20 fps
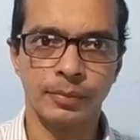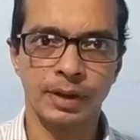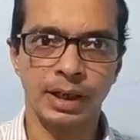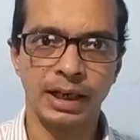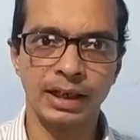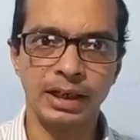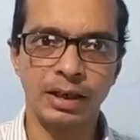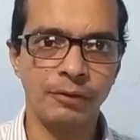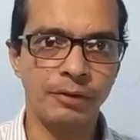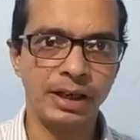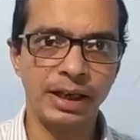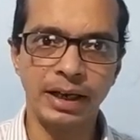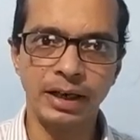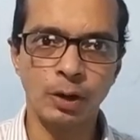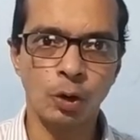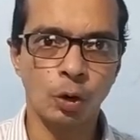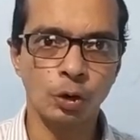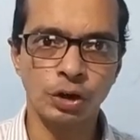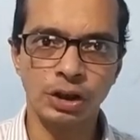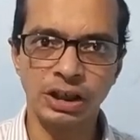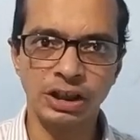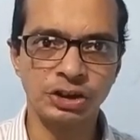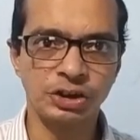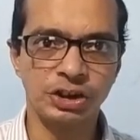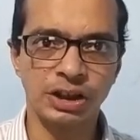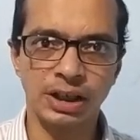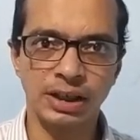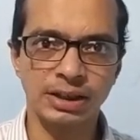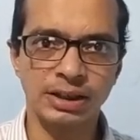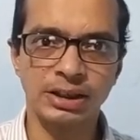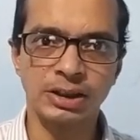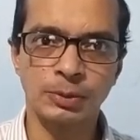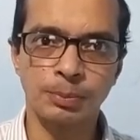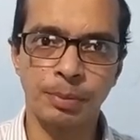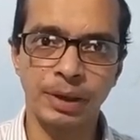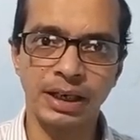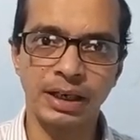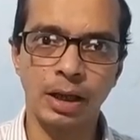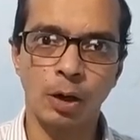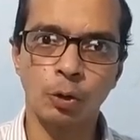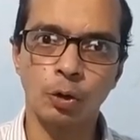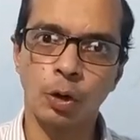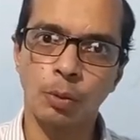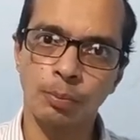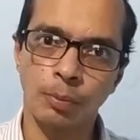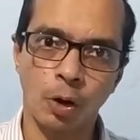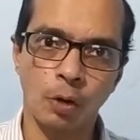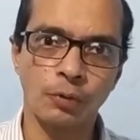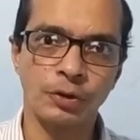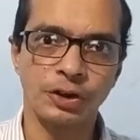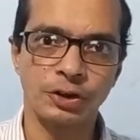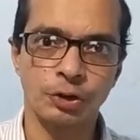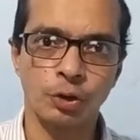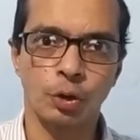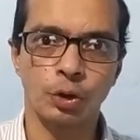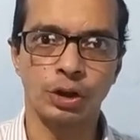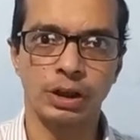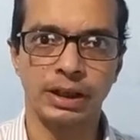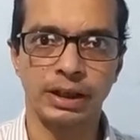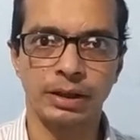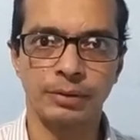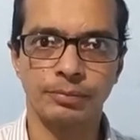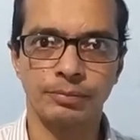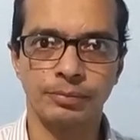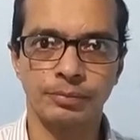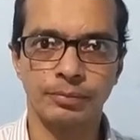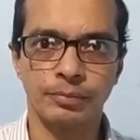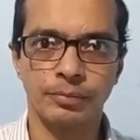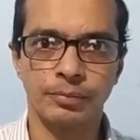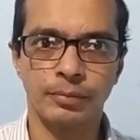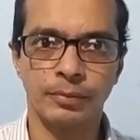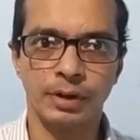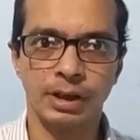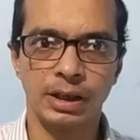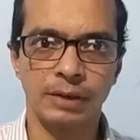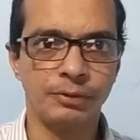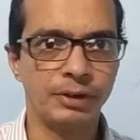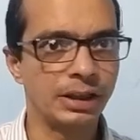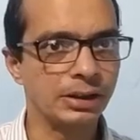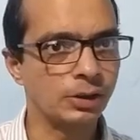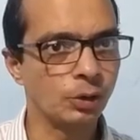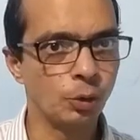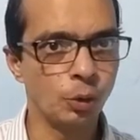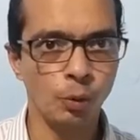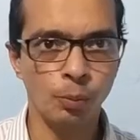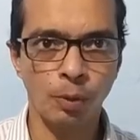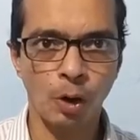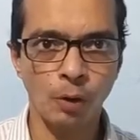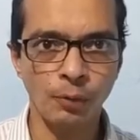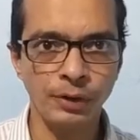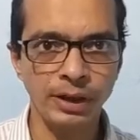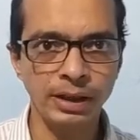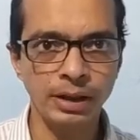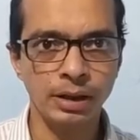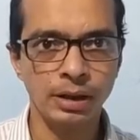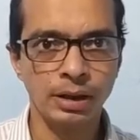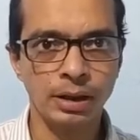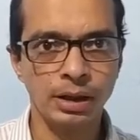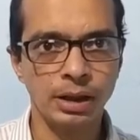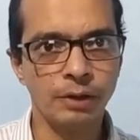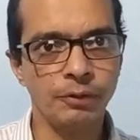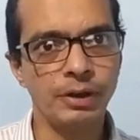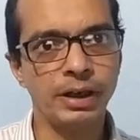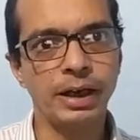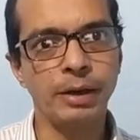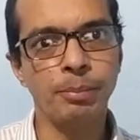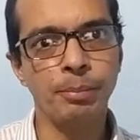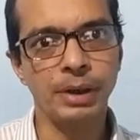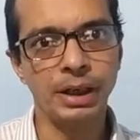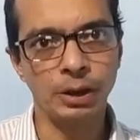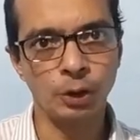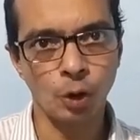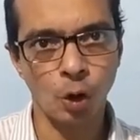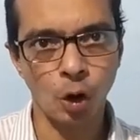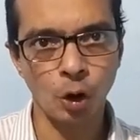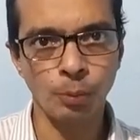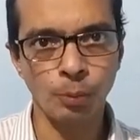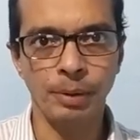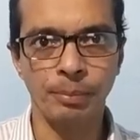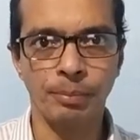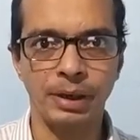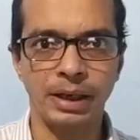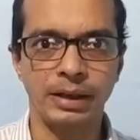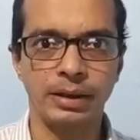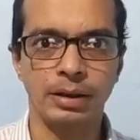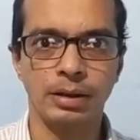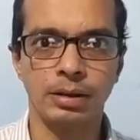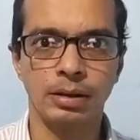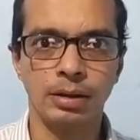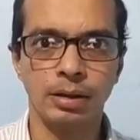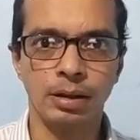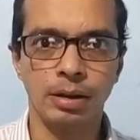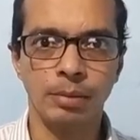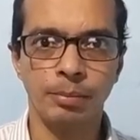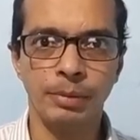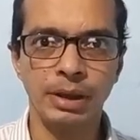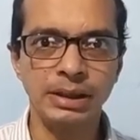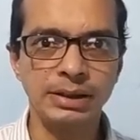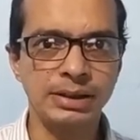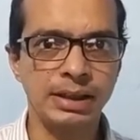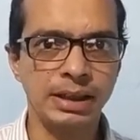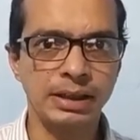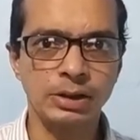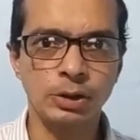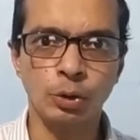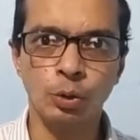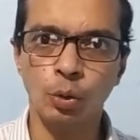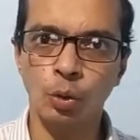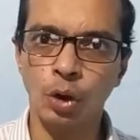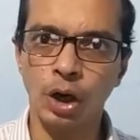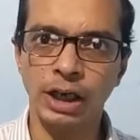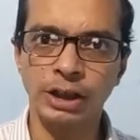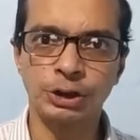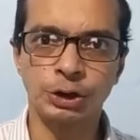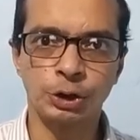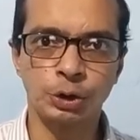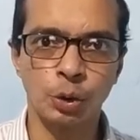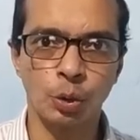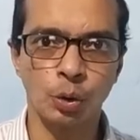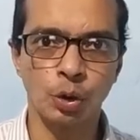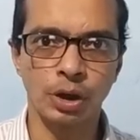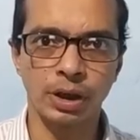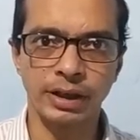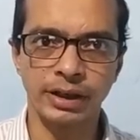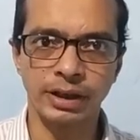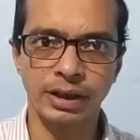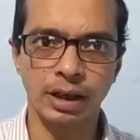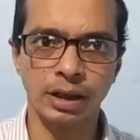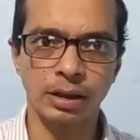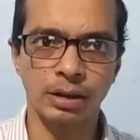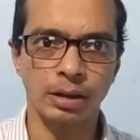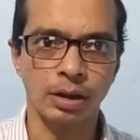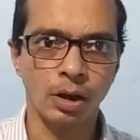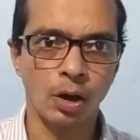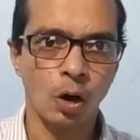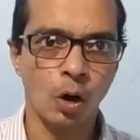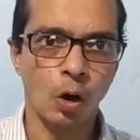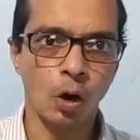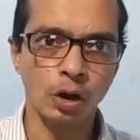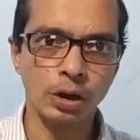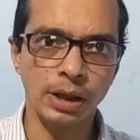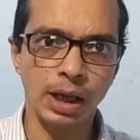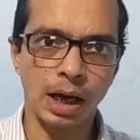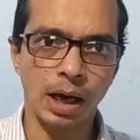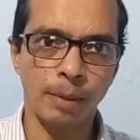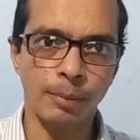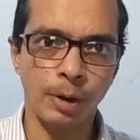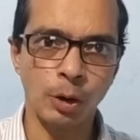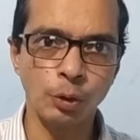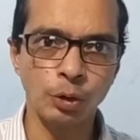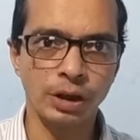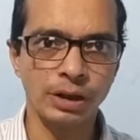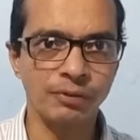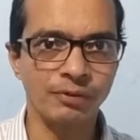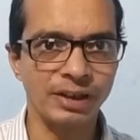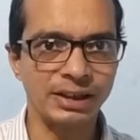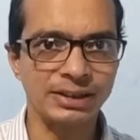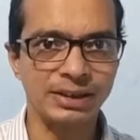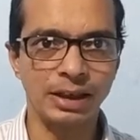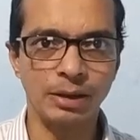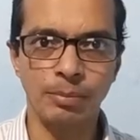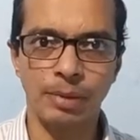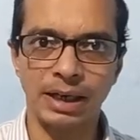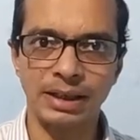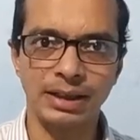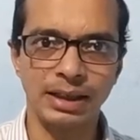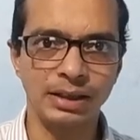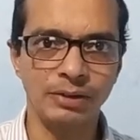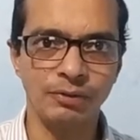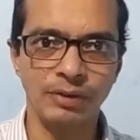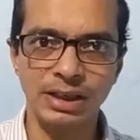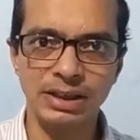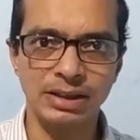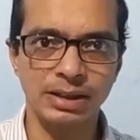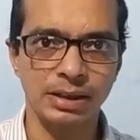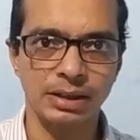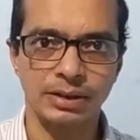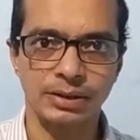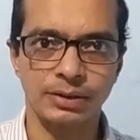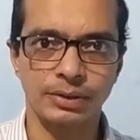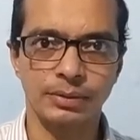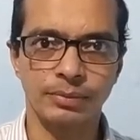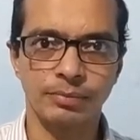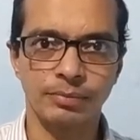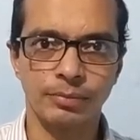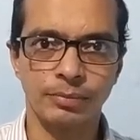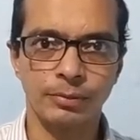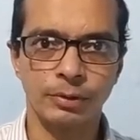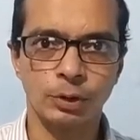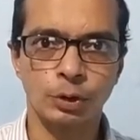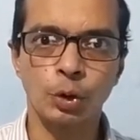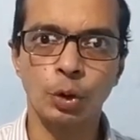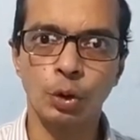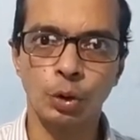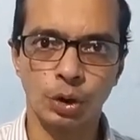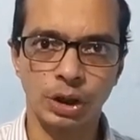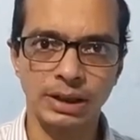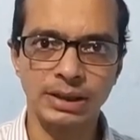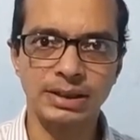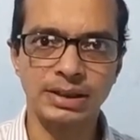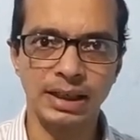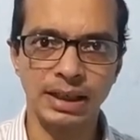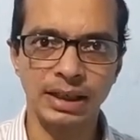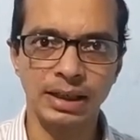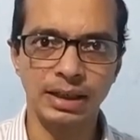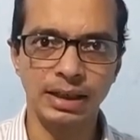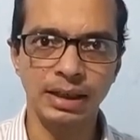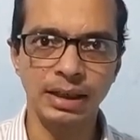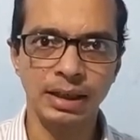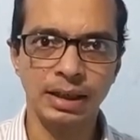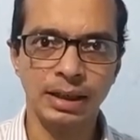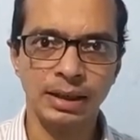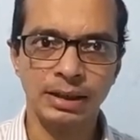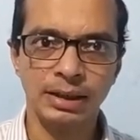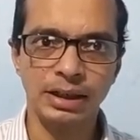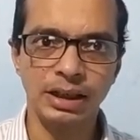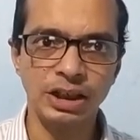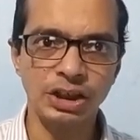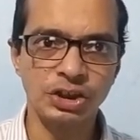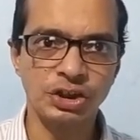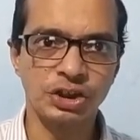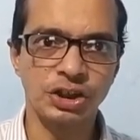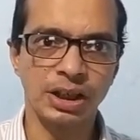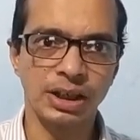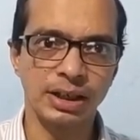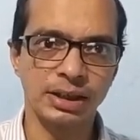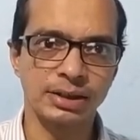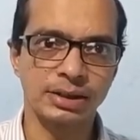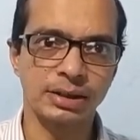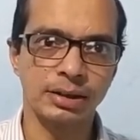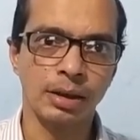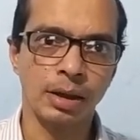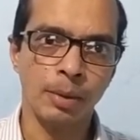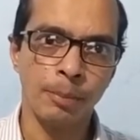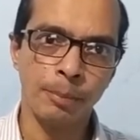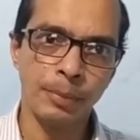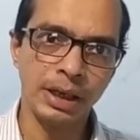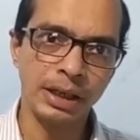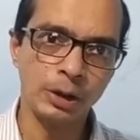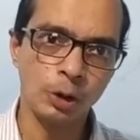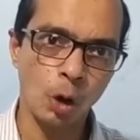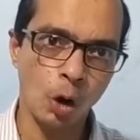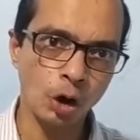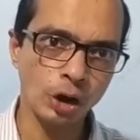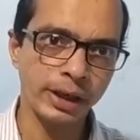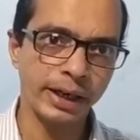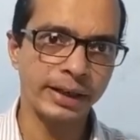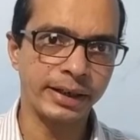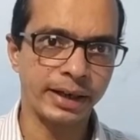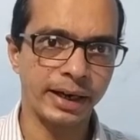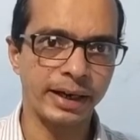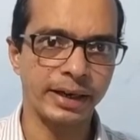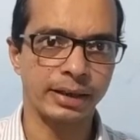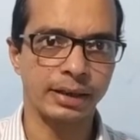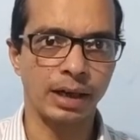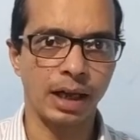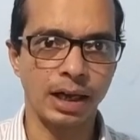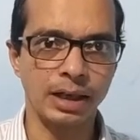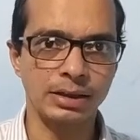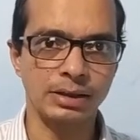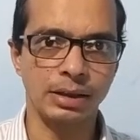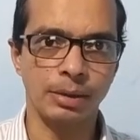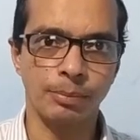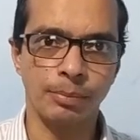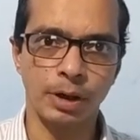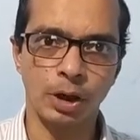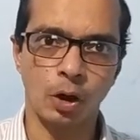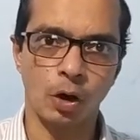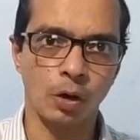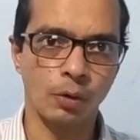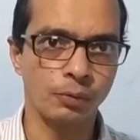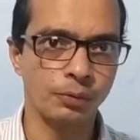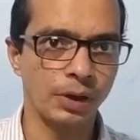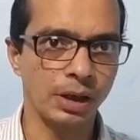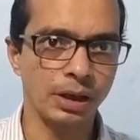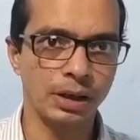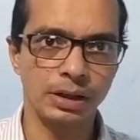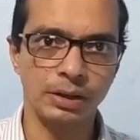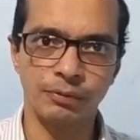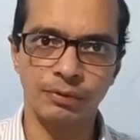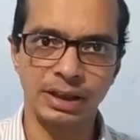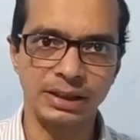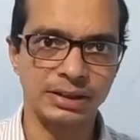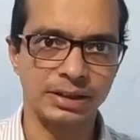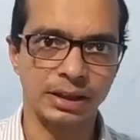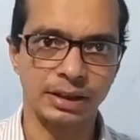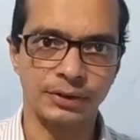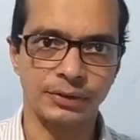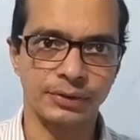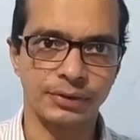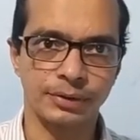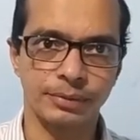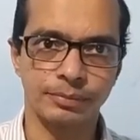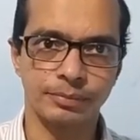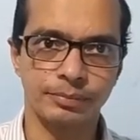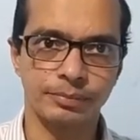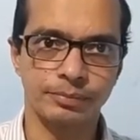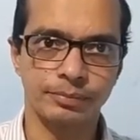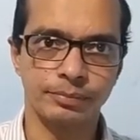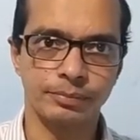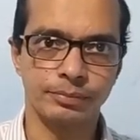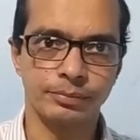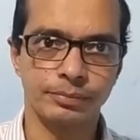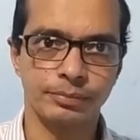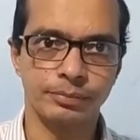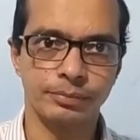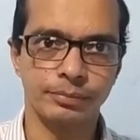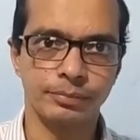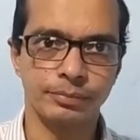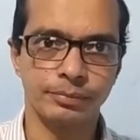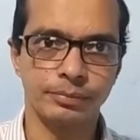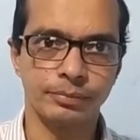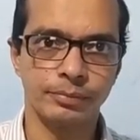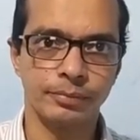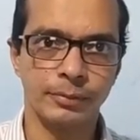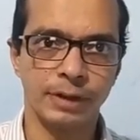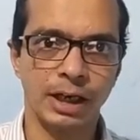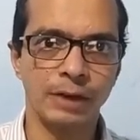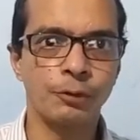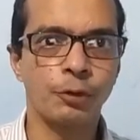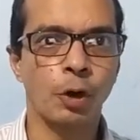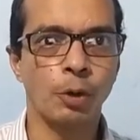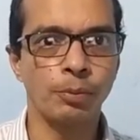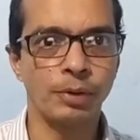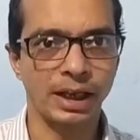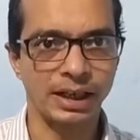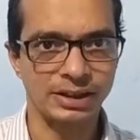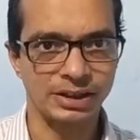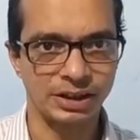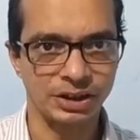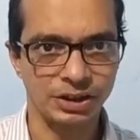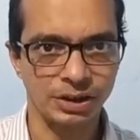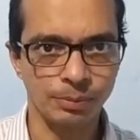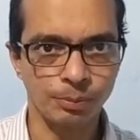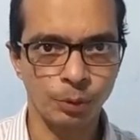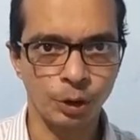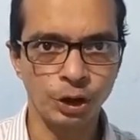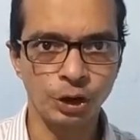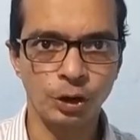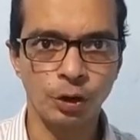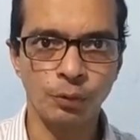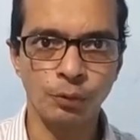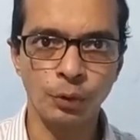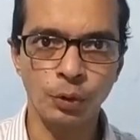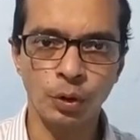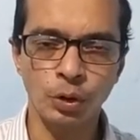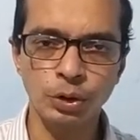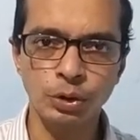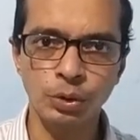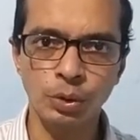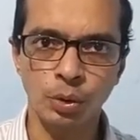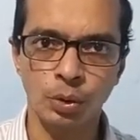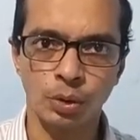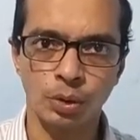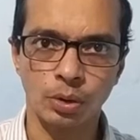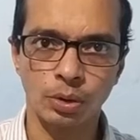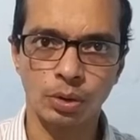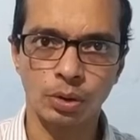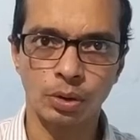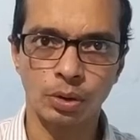And dividend on these shares is paid out of profits only. If there is no profit, dividend may not be paid. Means there is no assured return on the amount invested by the investors. So you can say these shares may not attract large number of the investors. And from taxation point of view also,